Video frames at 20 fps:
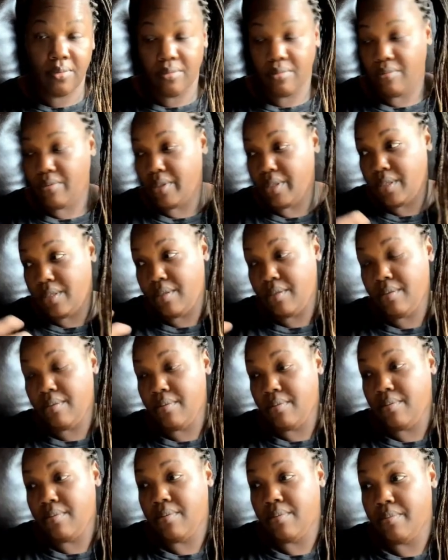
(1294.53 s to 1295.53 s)
when you
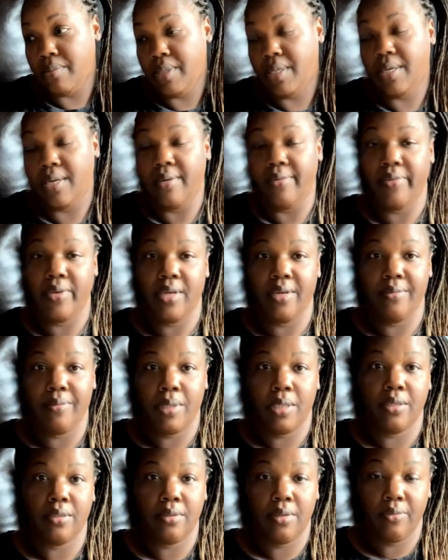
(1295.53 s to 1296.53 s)
become very
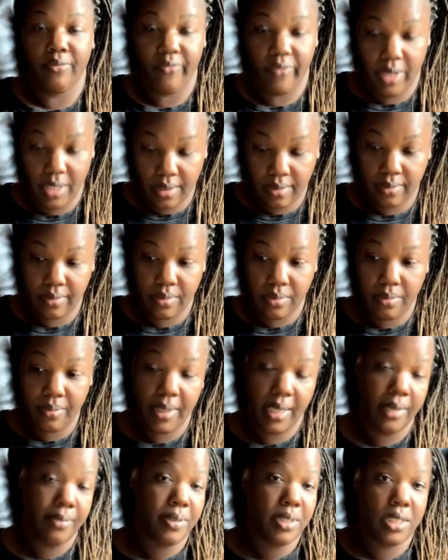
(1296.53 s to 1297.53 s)
vulnerable,
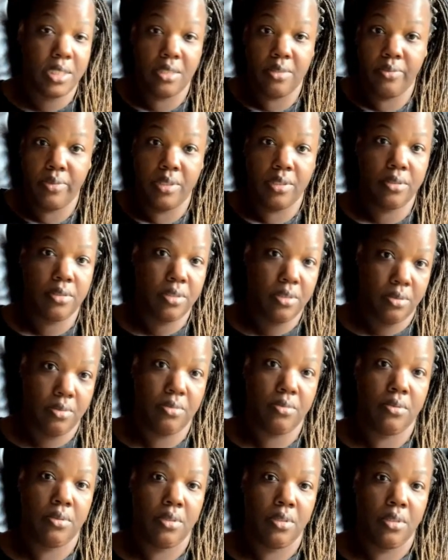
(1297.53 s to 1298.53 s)
maybe she will too.
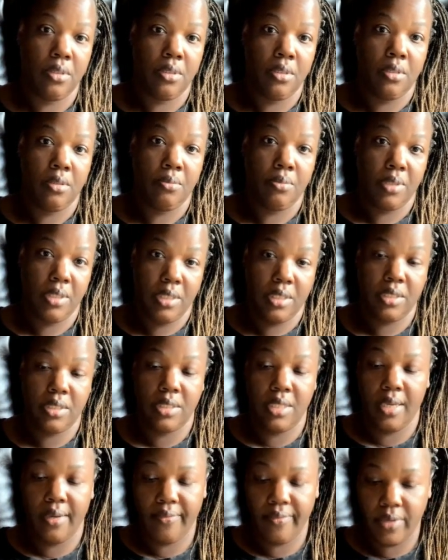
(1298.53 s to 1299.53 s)
But it's
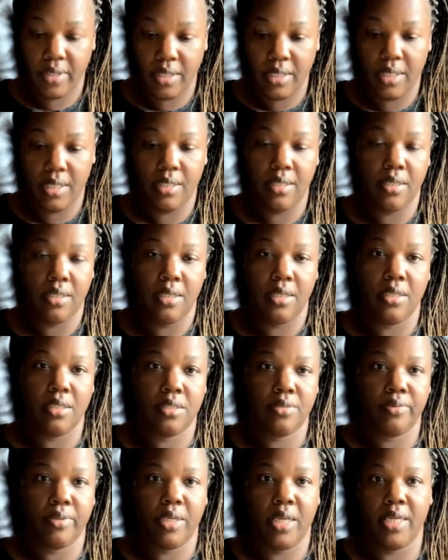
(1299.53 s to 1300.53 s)
definitely needed in this
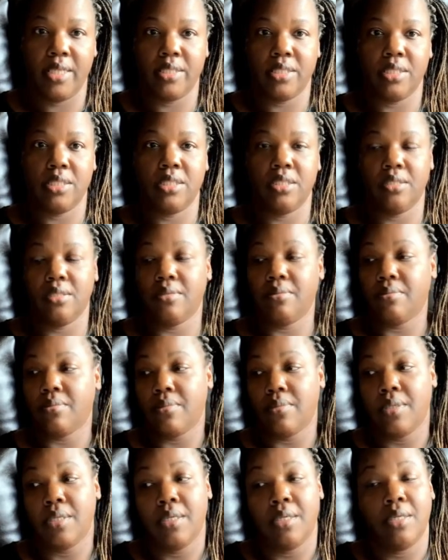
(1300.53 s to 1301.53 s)
relationship
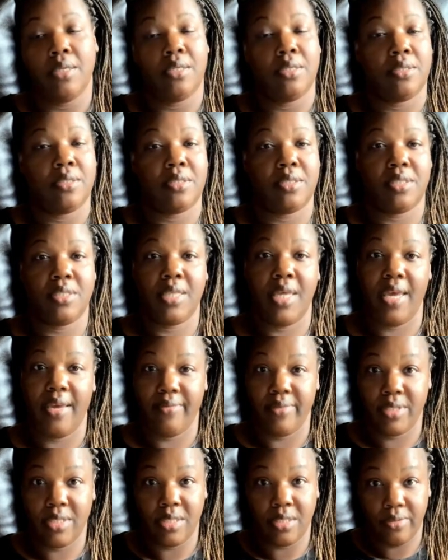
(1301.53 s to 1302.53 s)
to
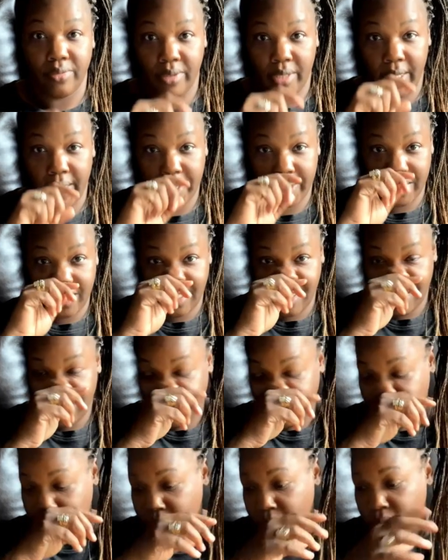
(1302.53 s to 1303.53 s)
salvage this relationship.